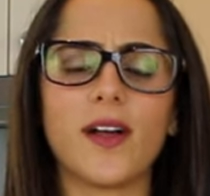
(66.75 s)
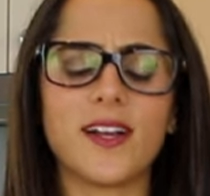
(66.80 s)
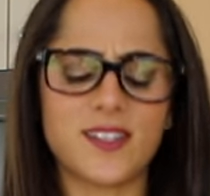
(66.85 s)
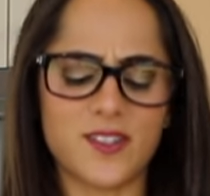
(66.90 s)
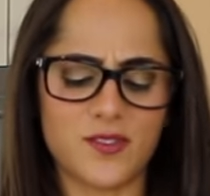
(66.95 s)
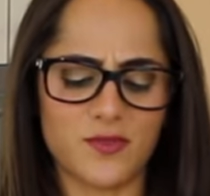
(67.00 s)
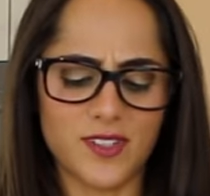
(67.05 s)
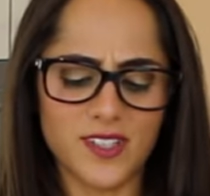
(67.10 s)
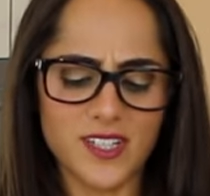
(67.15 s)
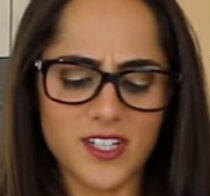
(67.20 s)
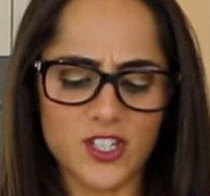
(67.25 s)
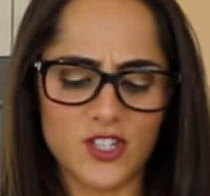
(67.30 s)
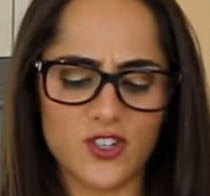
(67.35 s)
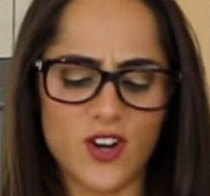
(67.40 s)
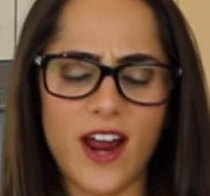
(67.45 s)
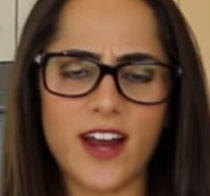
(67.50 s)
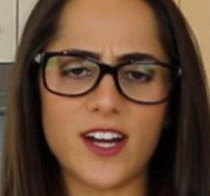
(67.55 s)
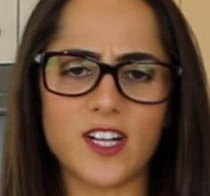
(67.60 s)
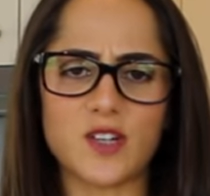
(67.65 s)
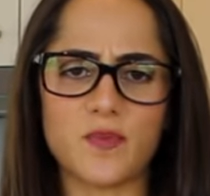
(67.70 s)
It's really
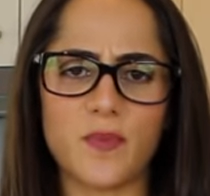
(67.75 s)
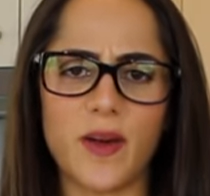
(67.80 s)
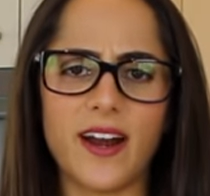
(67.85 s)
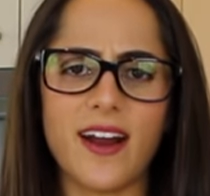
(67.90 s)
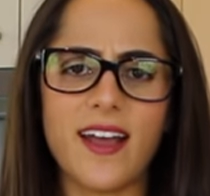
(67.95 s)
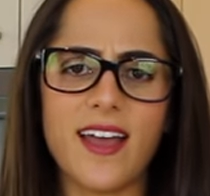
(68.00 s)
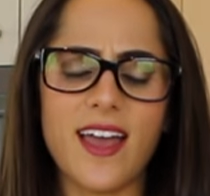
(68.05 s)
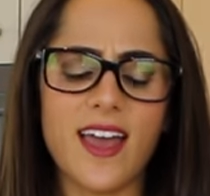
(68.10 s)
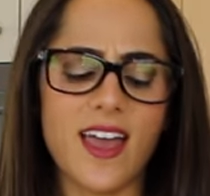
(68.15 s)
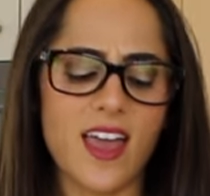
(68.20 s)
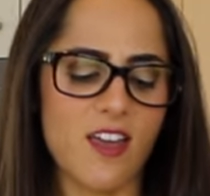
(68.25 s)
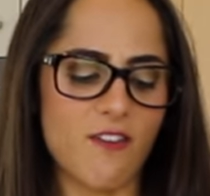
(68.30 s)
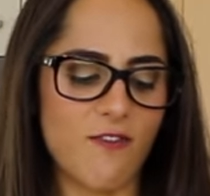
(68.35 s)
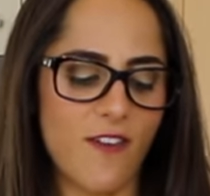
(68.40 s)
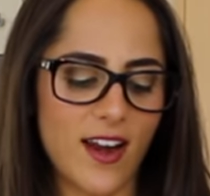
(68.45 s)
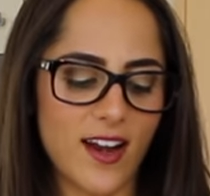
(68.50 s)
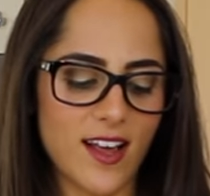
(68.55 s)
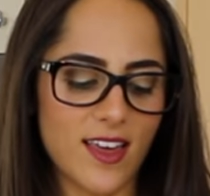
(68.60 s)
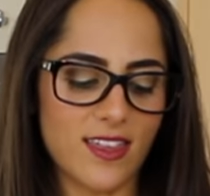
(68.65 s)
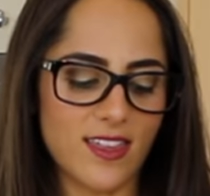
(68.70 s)
strange, but if
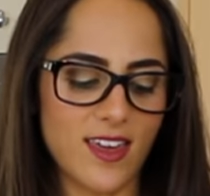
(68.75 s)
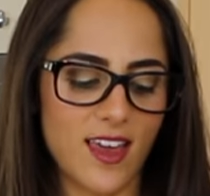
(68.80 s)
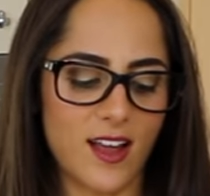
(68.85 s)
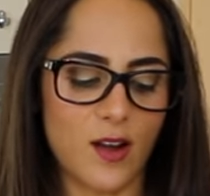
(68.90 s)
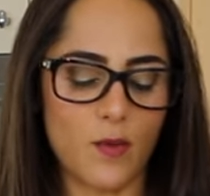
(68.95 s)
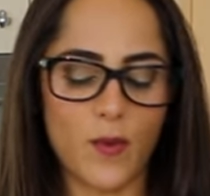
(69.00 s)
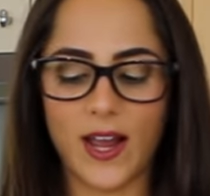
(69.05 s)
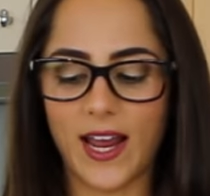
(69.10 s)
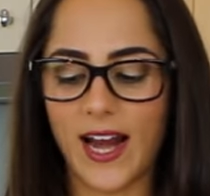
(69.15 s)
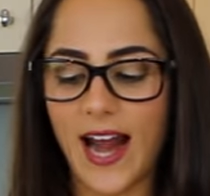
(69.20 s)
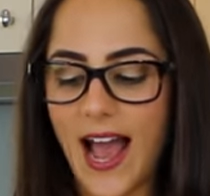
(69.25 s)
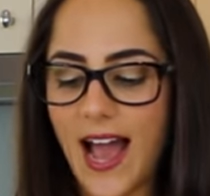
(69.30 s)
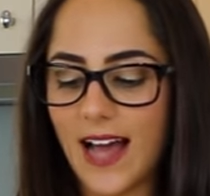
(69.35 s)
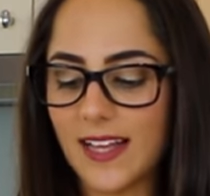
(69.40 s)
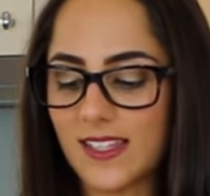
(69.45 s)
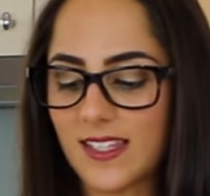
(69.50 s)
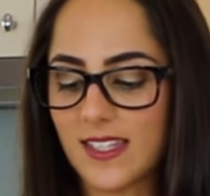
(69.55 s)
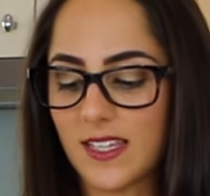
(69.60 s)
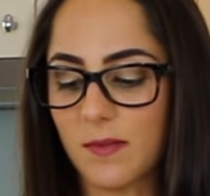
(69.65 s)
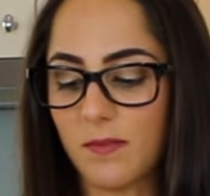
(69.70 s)
anything, we're gonna
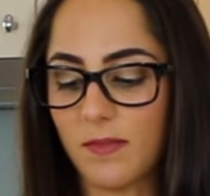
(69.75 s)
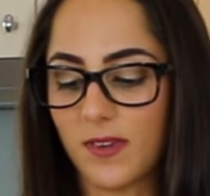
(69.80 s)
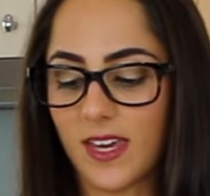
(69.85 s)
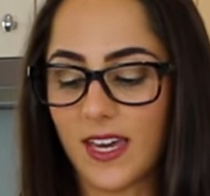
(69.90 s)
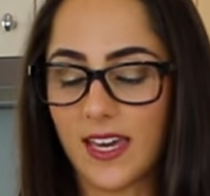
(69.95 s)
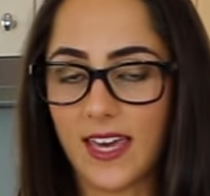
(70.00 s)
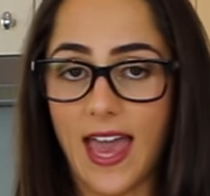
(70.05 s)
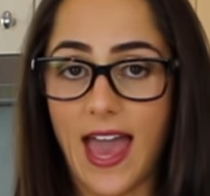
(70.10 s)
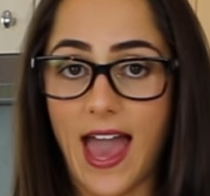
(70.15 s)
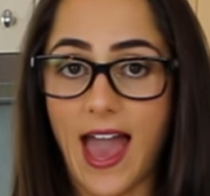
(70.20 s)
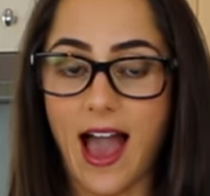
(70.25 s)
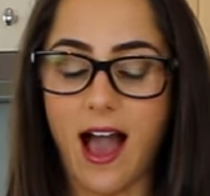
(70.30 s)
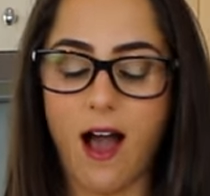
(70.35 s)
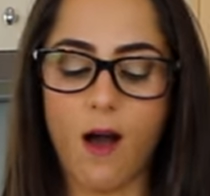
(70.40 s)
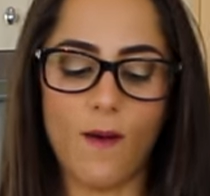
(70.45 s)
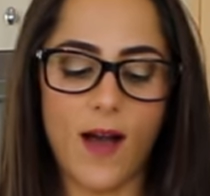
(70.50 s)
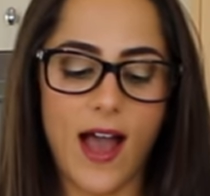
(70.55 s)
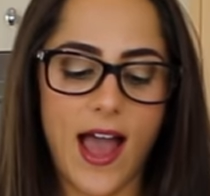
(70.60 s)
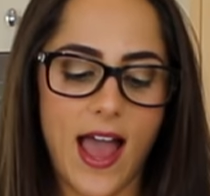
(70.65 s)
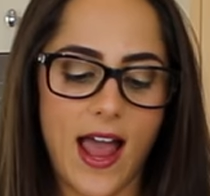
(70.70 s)
add some
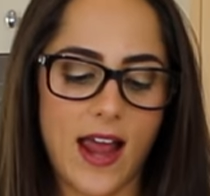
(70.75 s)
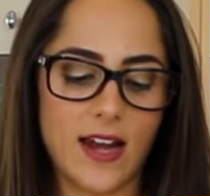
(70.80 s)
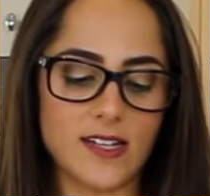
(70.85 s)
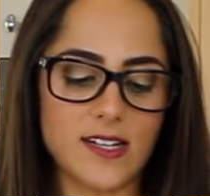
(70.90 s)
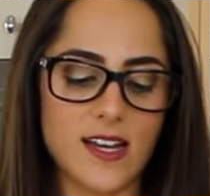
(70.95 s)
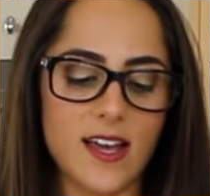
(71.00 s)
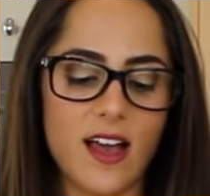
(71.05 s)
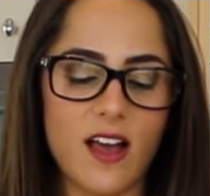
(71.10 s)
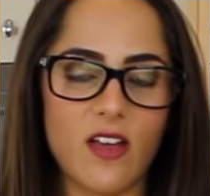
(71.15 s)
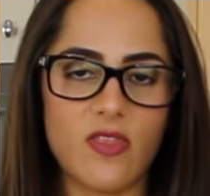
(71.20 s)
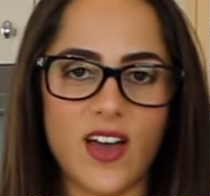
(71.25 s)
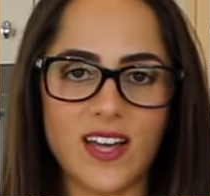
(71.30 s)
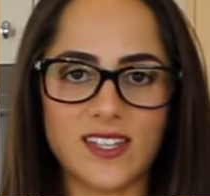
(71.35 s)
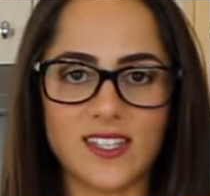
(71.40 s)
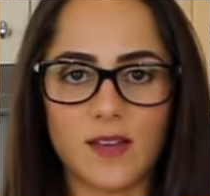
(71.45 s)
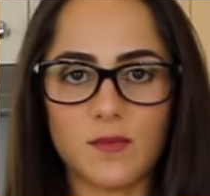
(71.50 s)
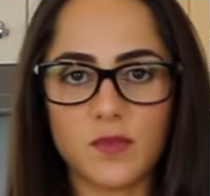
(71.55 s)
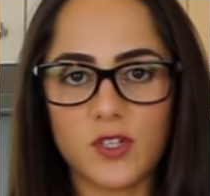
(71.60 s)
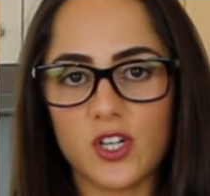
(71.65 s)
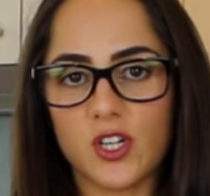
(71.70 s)
cacao and that
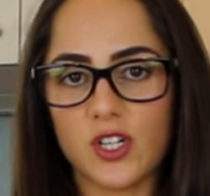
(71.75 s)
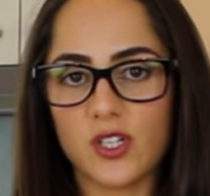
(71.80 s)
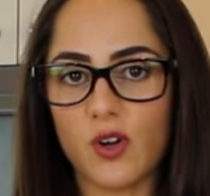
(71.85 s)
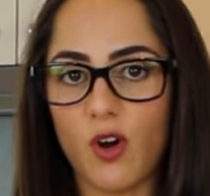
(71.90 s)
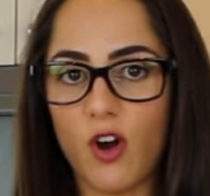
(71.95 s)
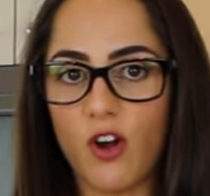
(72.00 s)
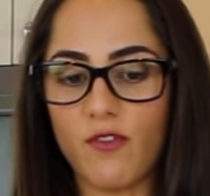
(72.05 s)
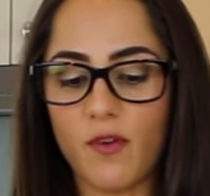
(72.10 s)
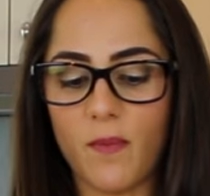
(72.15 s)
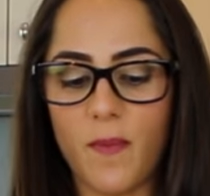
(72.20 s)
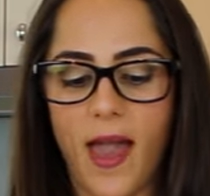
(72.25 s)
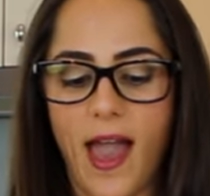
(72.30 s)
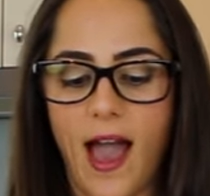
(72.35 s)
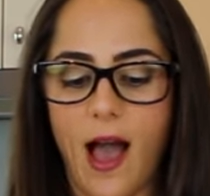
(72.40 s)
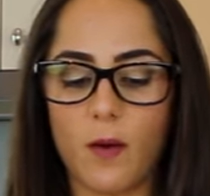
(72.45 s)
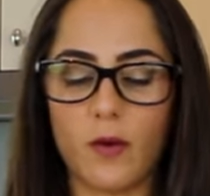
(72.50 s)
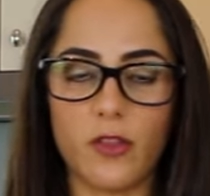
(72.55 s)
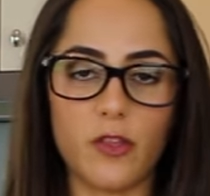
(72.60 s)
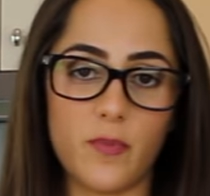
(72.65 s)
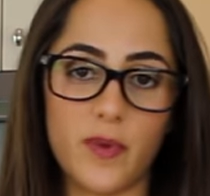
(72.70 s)
seems to just
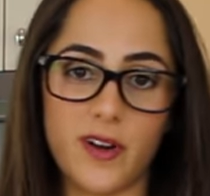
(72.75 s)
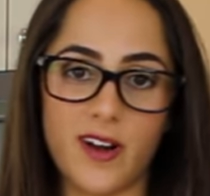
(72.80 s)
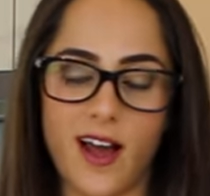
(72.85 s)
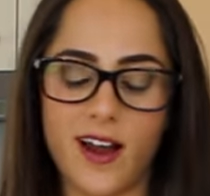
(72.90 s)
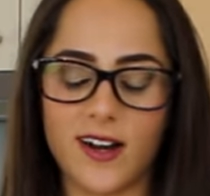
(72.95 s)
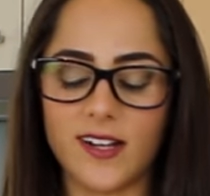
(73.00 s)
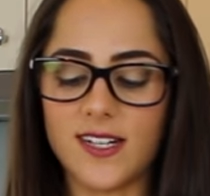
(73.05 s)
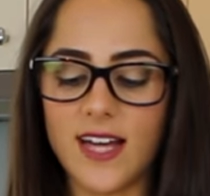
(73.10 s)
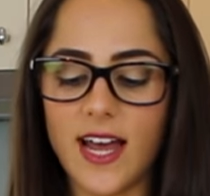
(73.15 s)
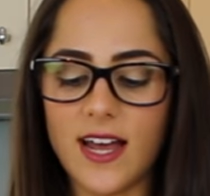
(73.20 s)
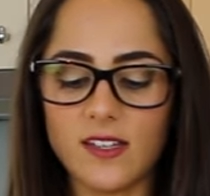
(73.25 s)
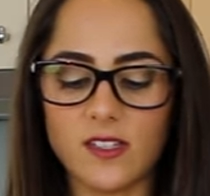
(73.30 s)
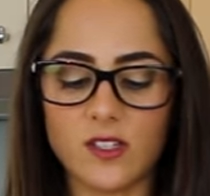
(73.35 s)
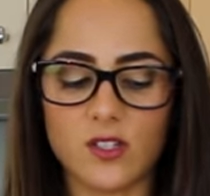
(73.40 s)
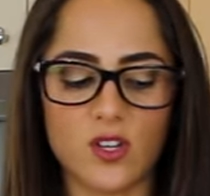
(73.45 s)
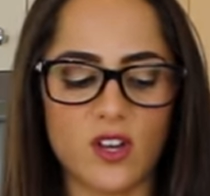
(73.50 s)
overpower the banana taste.